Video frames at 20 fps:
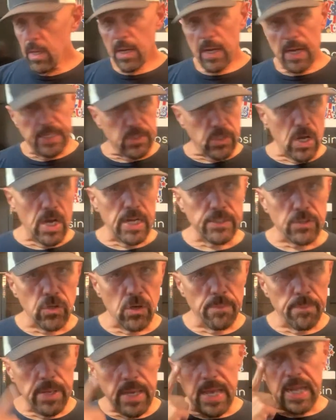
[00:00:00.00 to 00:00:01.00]
I talked to
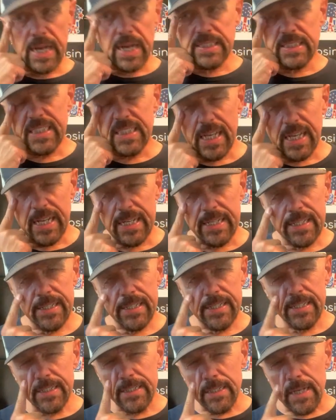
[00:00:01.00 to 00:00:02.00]
him, and I said,
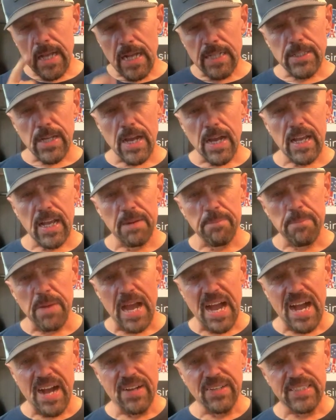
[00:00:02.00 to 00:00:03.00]
you're not talking
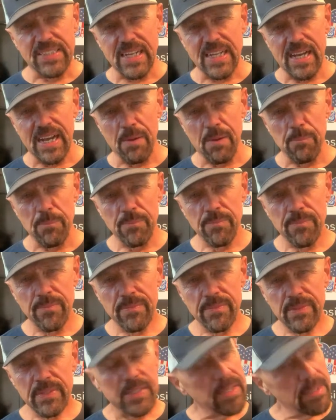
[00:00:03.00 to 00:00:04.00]
about,
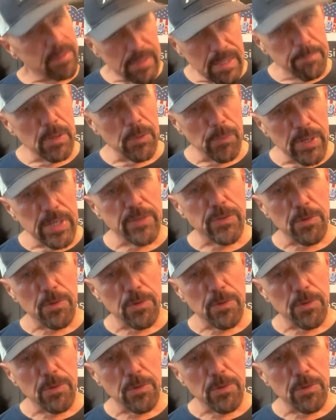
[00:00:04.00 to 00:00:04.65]
let me read your